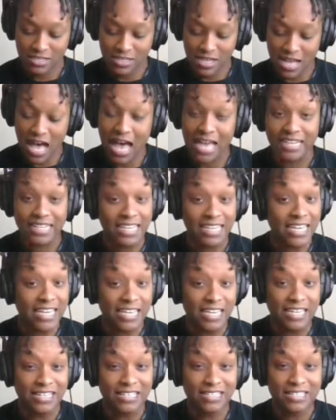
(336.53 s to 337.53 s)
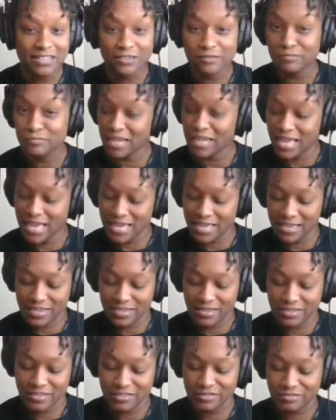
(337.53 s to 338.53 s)
I need blank
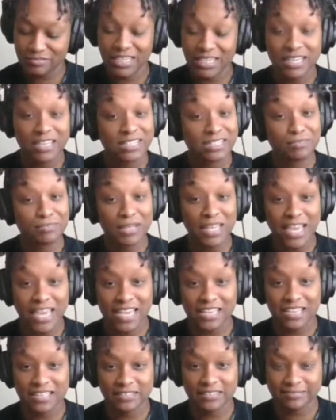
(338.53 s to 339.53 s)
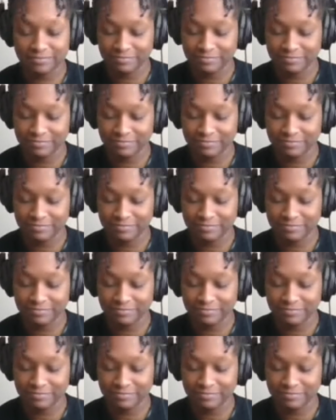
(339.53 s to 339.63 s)
because blank.